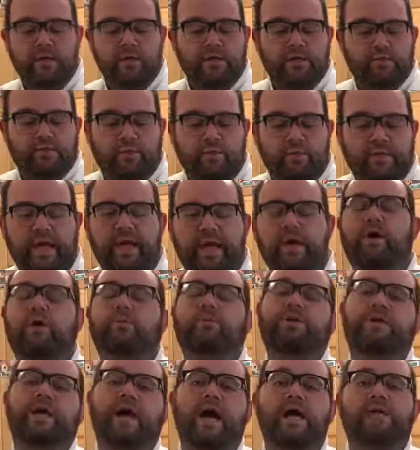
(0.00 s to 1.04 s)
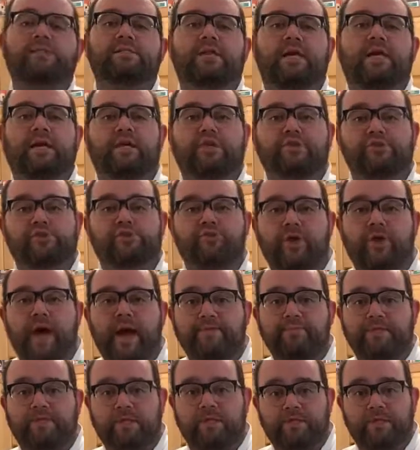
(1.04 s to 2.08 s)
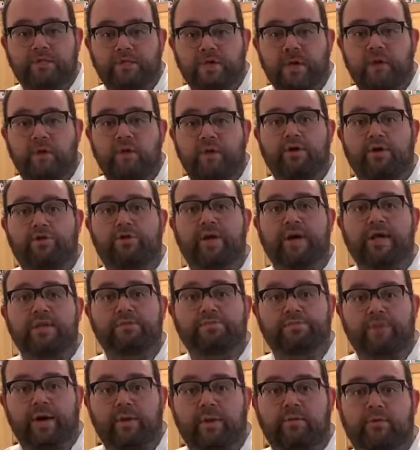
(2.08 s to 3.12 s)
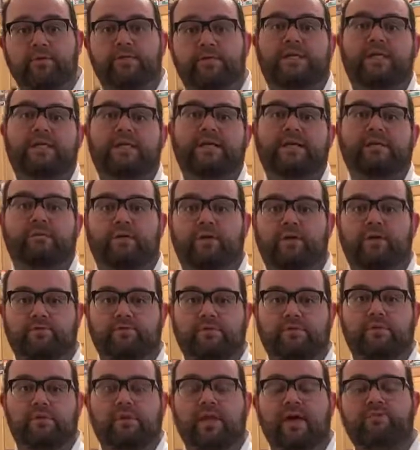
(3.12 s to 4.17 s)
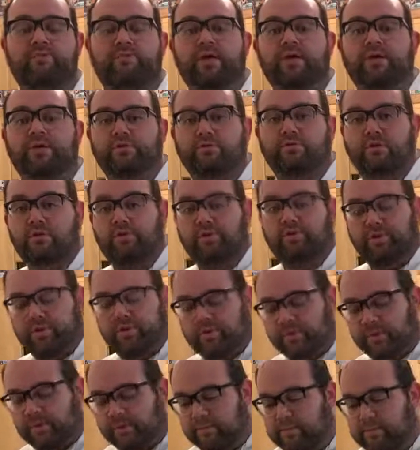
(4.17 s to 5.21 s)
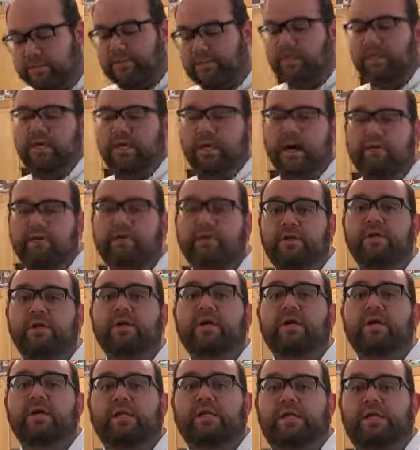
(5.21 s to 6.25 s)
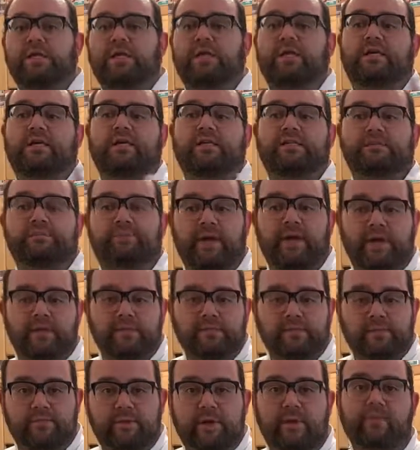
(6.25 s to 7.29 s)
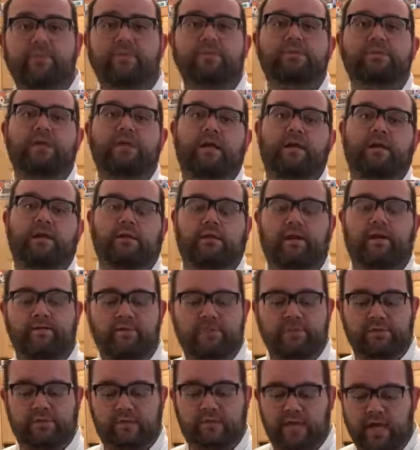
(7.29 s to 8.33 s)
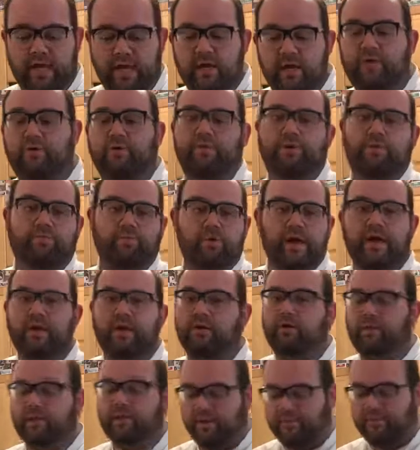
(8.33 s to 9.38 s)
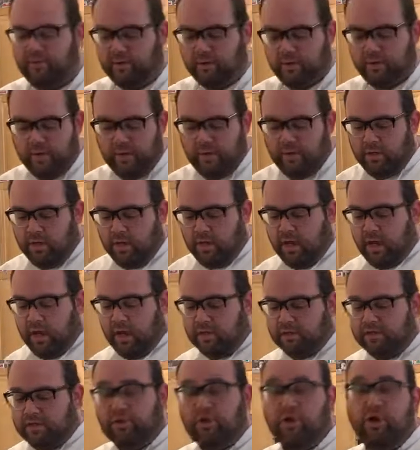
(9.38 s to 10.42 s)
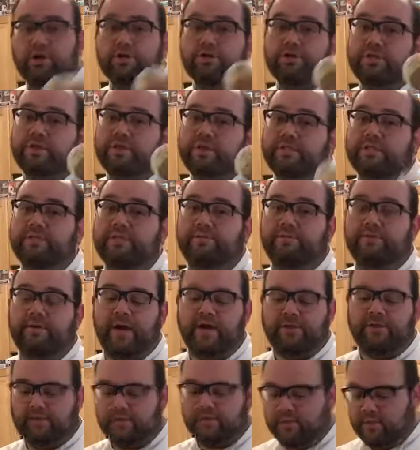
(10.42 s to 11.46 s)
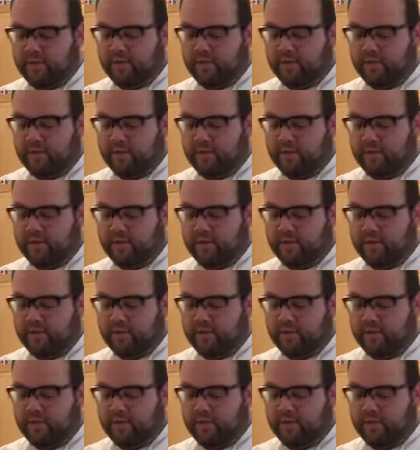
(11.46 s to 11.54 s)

So when that carbon dioxide gets trapped in the dough, it creates bubbles, and that's what gives you your leavening, because when you put the bubbles in the oven, the heat expands the bubbles and it leavens your cake or your bread or whatever, so long as your yeast is fresh.